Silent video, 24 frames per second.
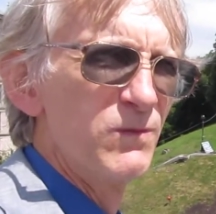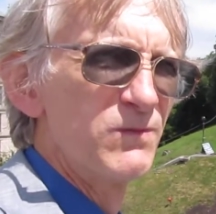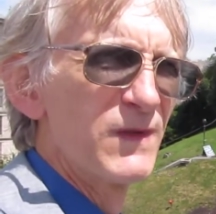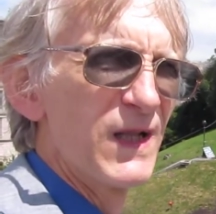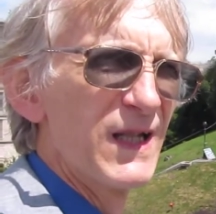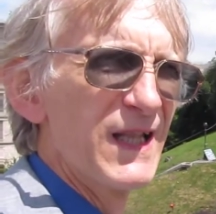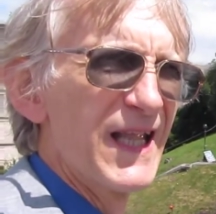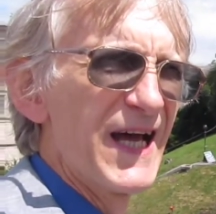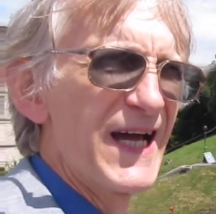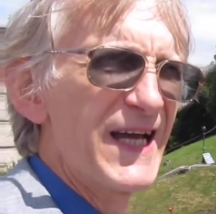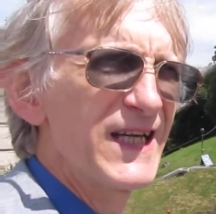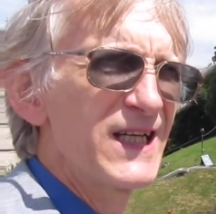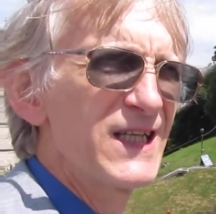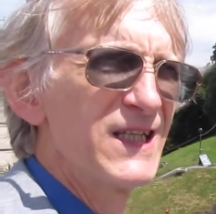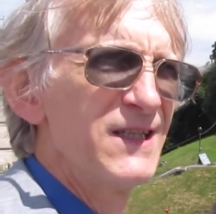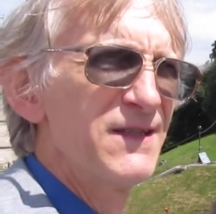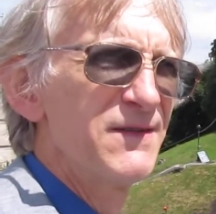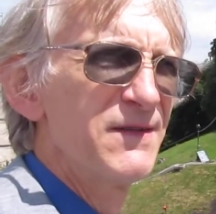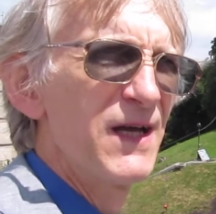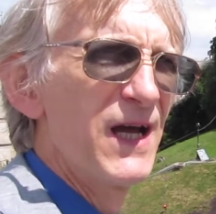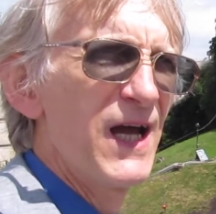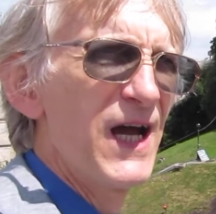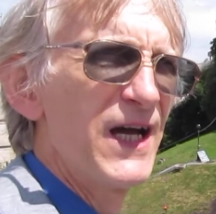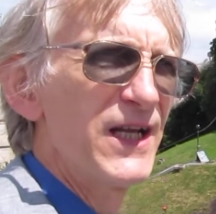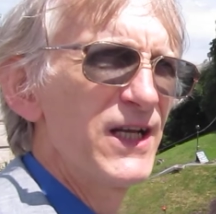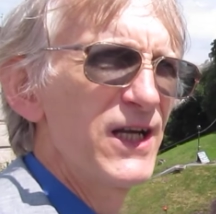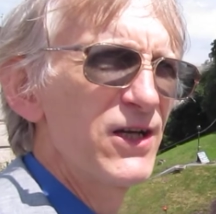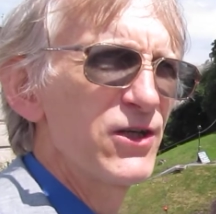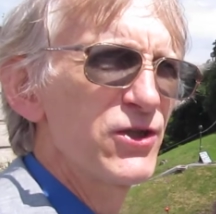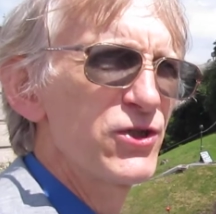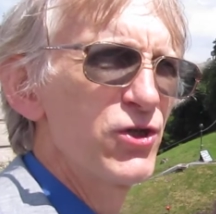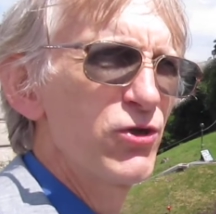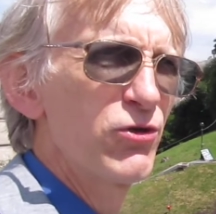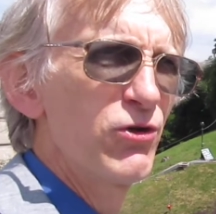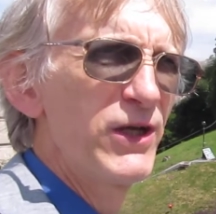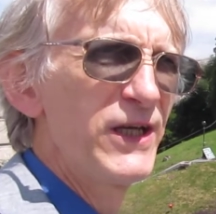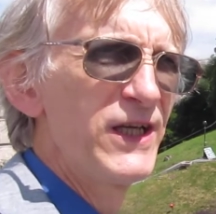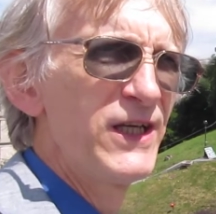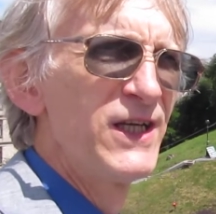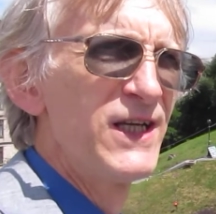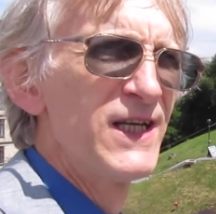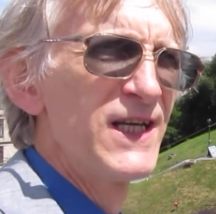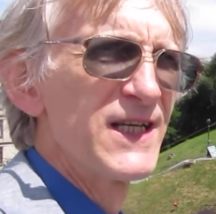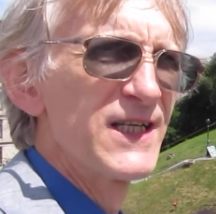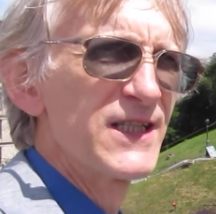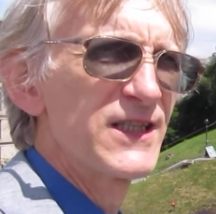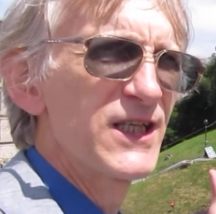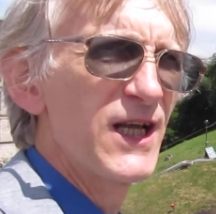like and actually
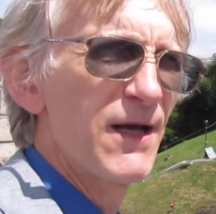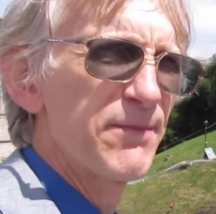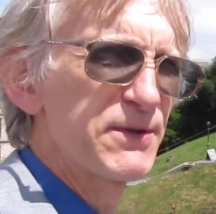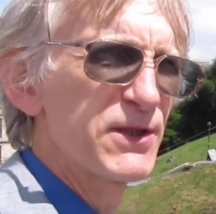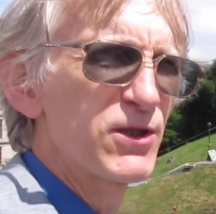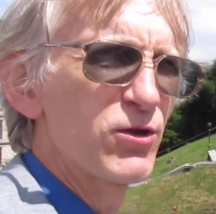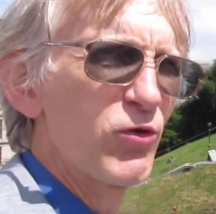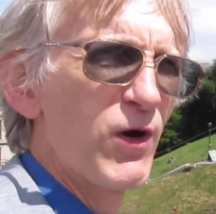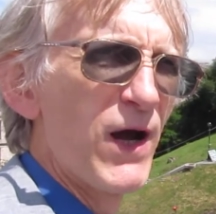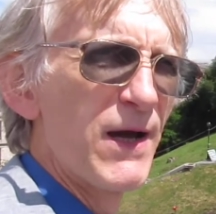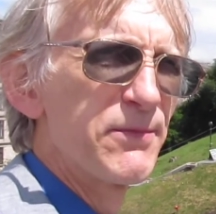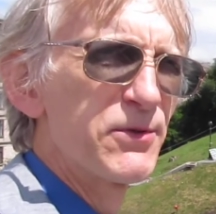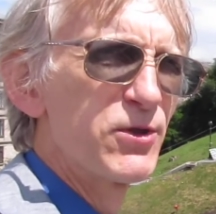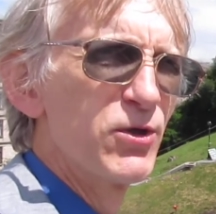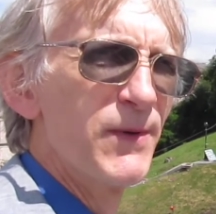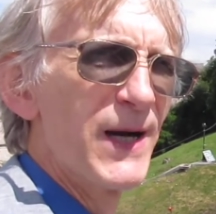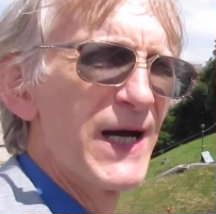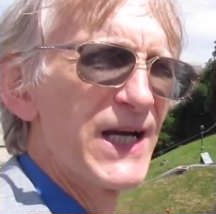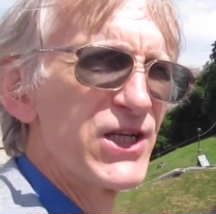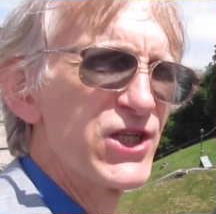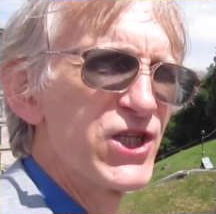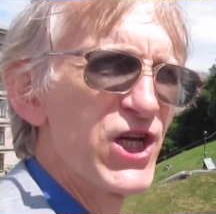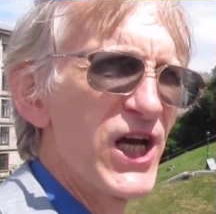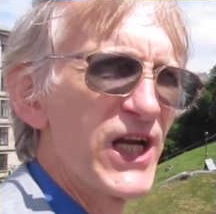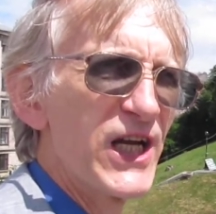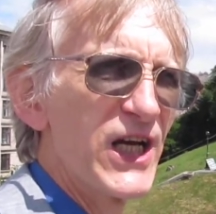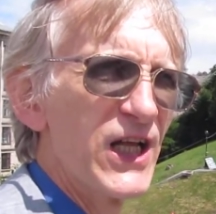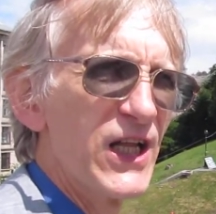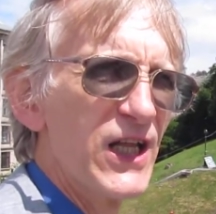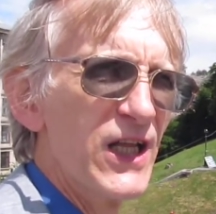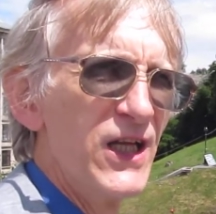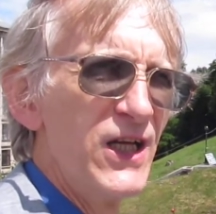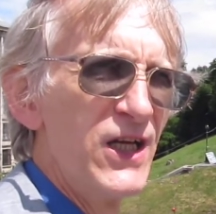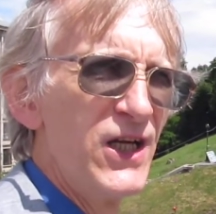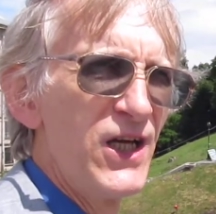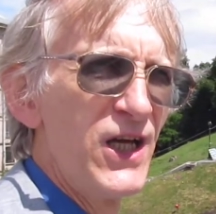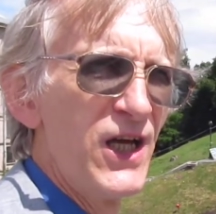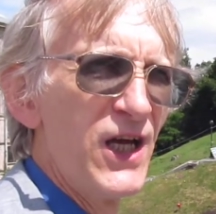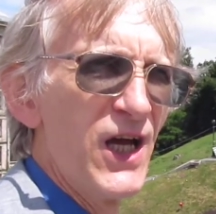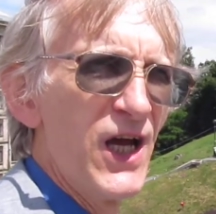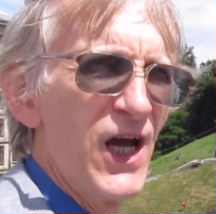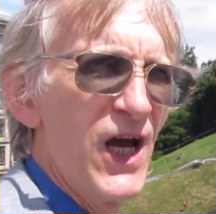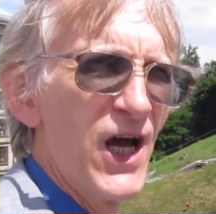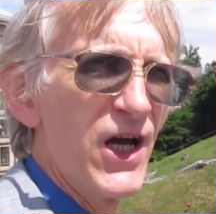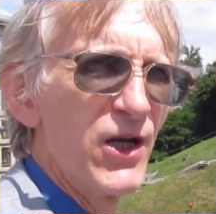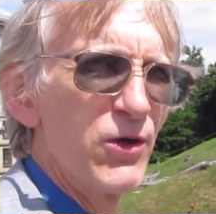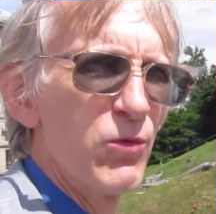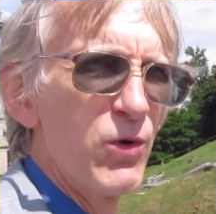subscribe to my channel
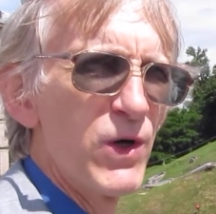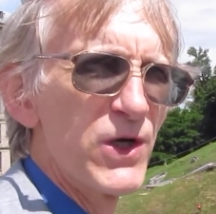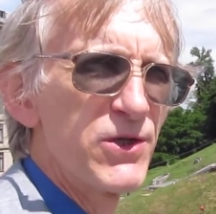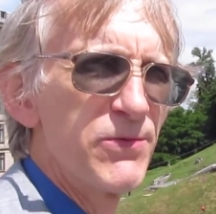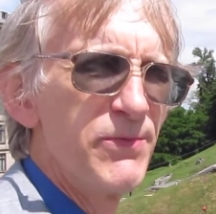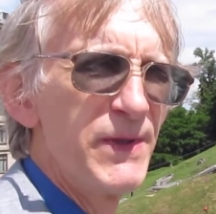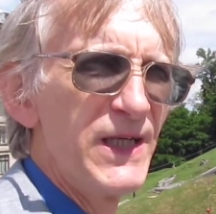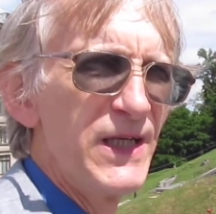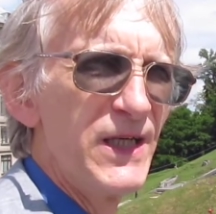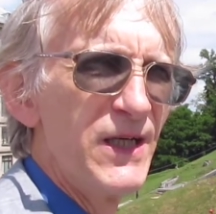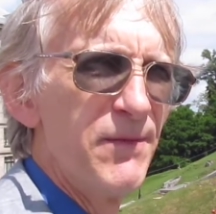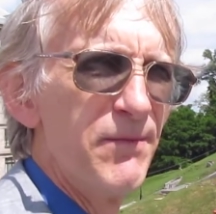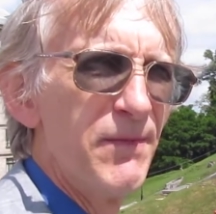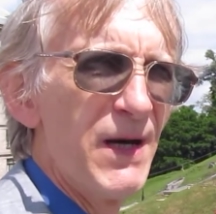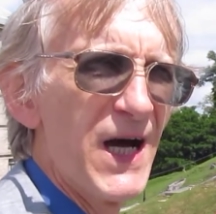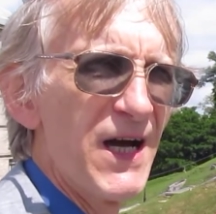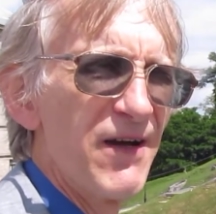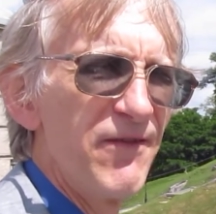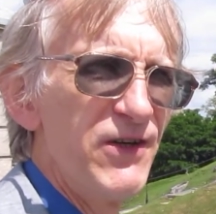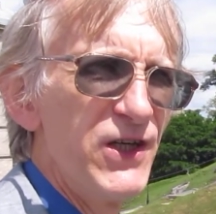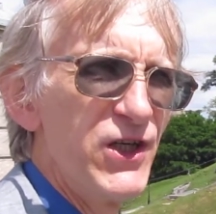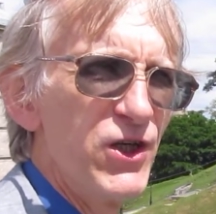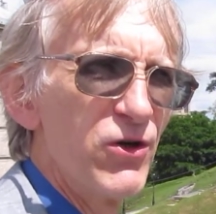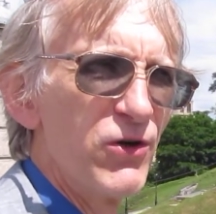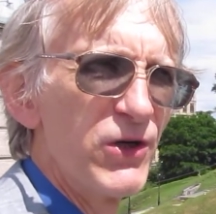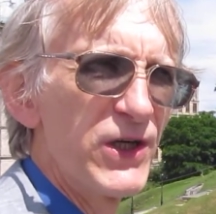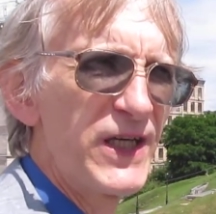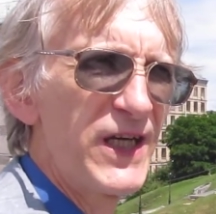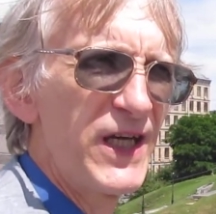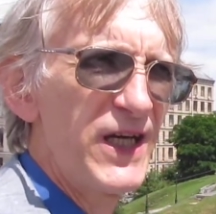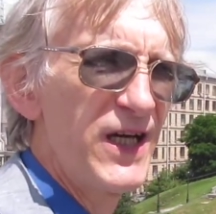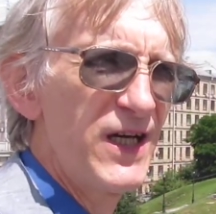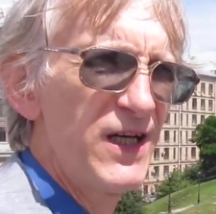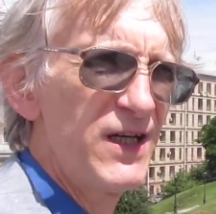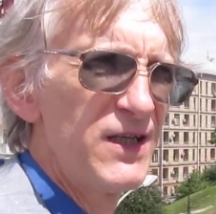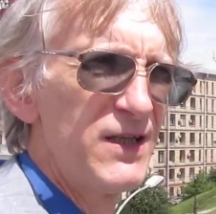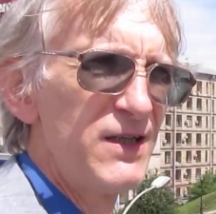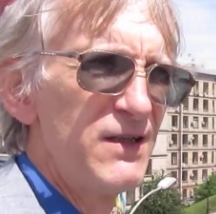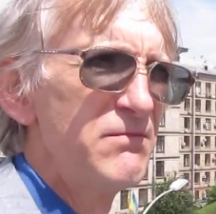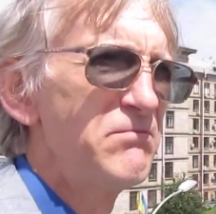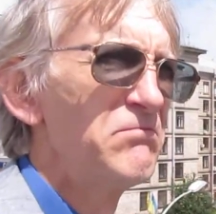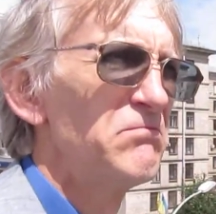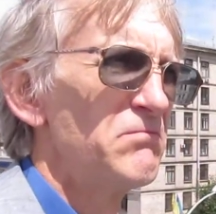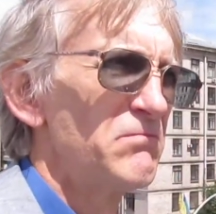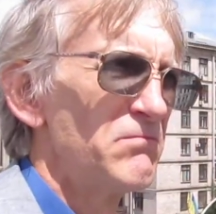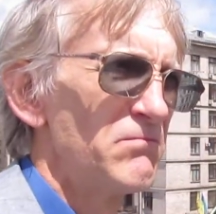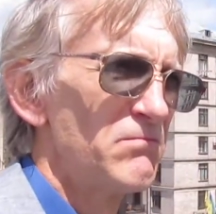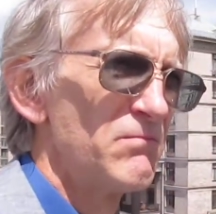and watch me my video here.
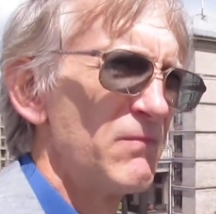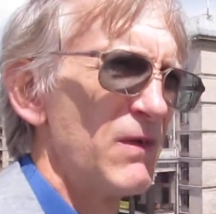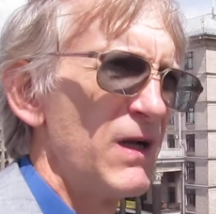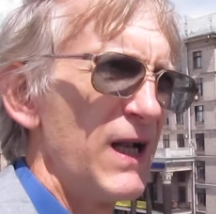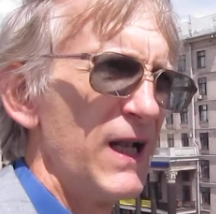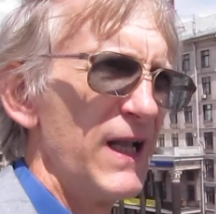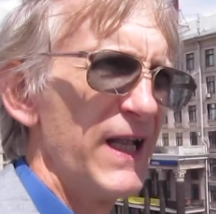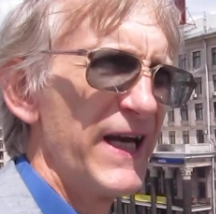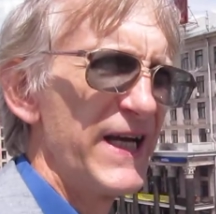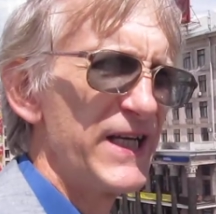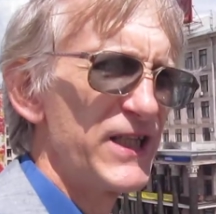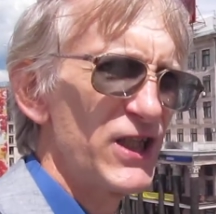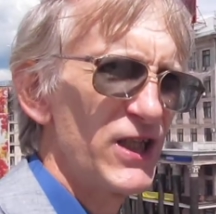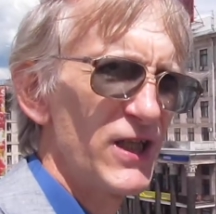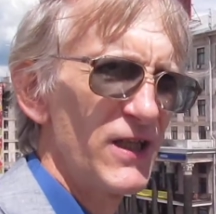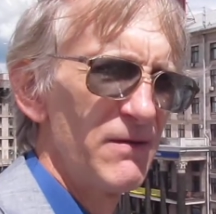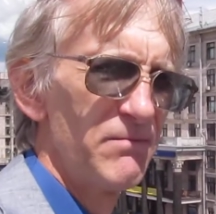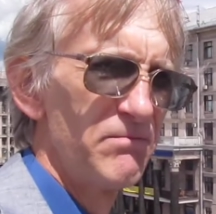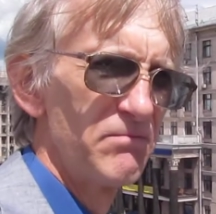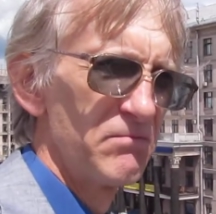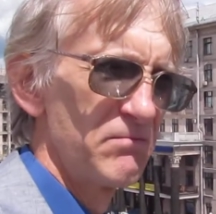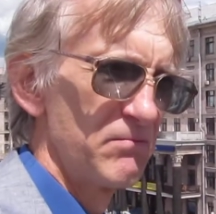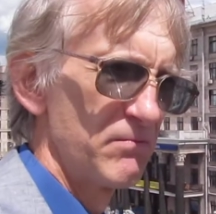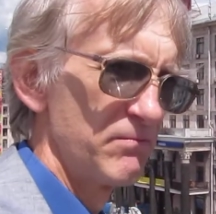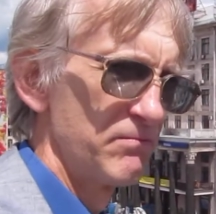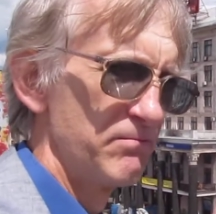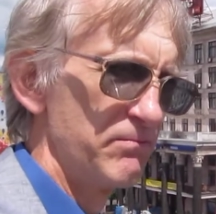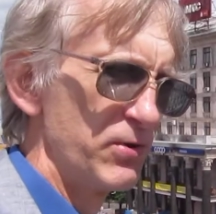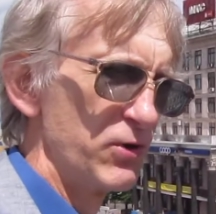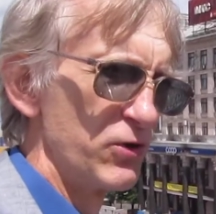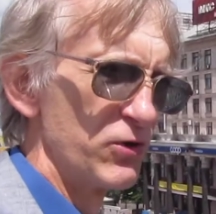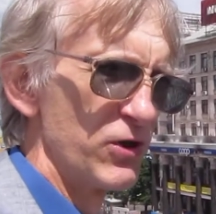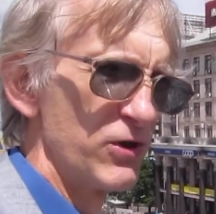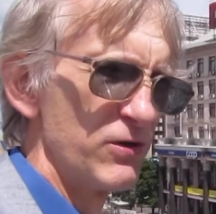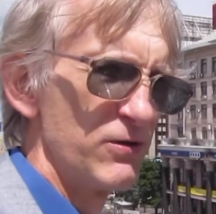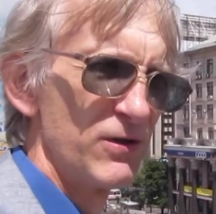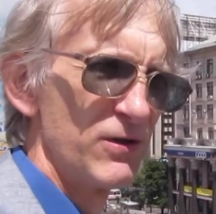Later, put